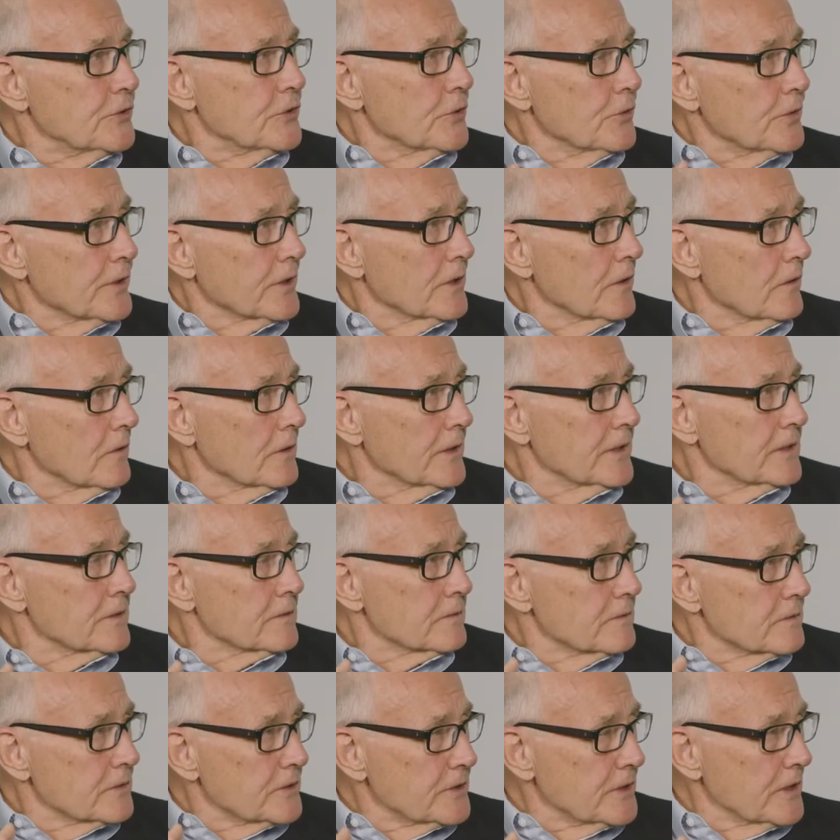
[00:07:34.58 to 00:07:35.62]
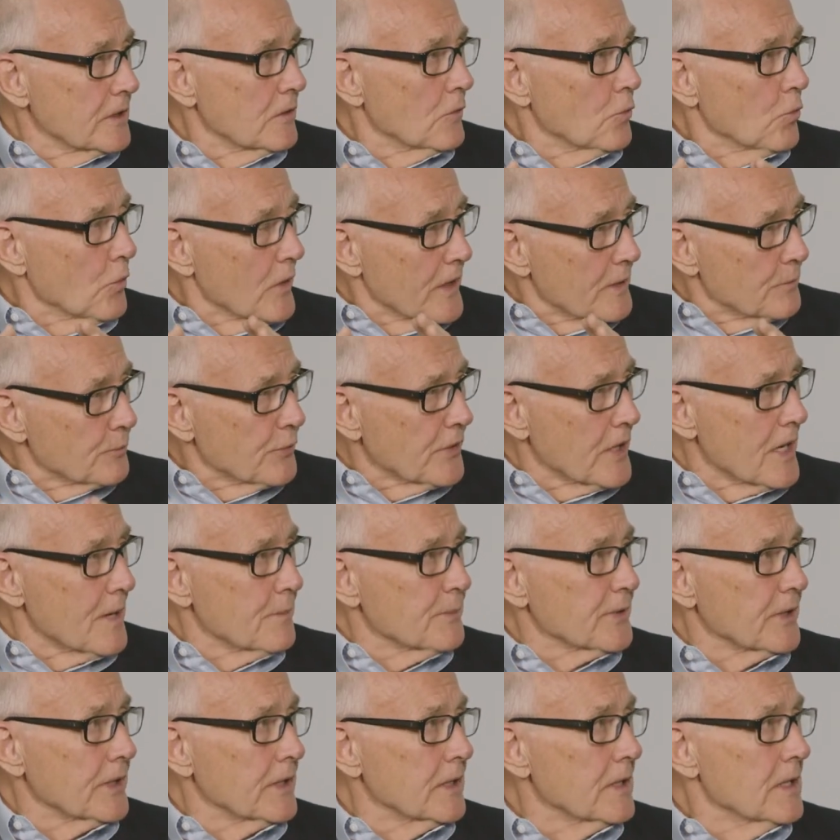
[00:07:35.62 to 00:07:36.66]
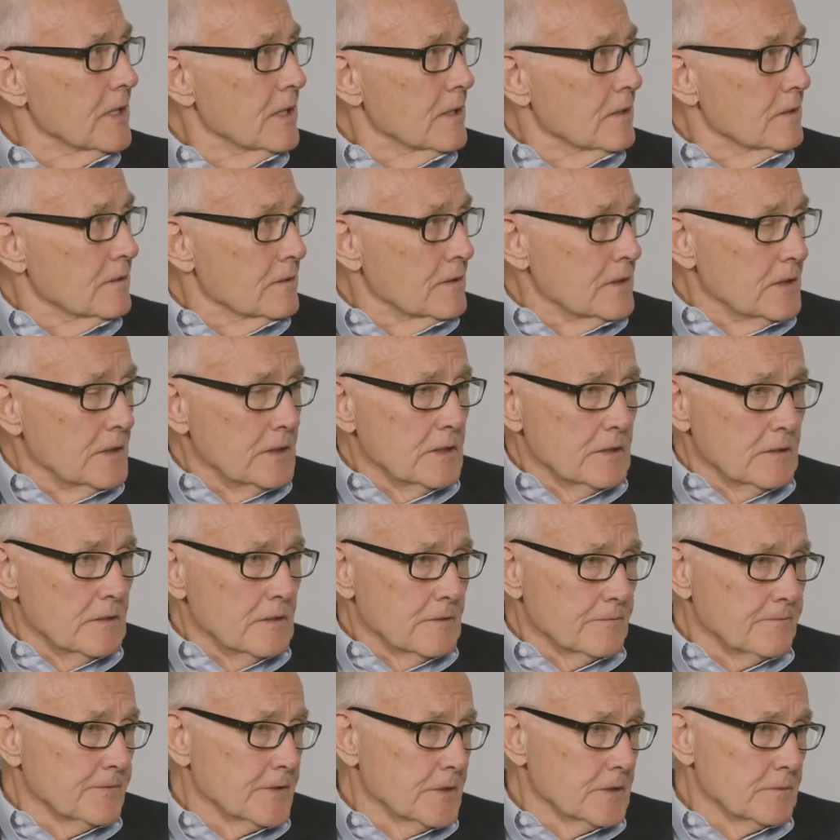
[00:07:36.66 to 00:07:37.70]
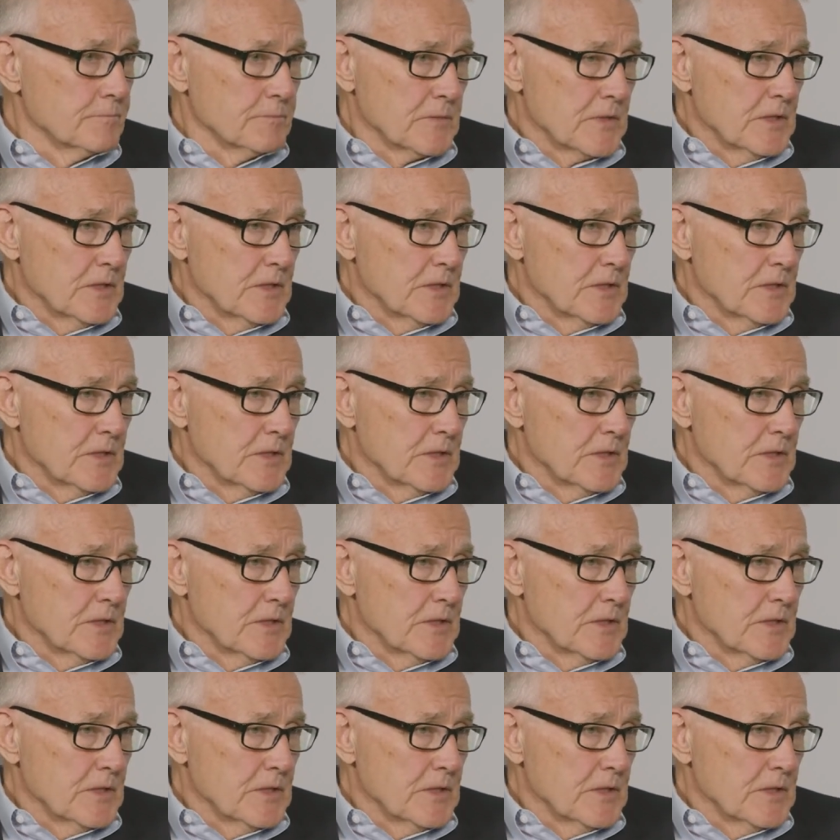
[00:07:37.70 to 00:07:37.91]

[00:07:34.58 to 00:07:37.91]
you can only sell one property. If an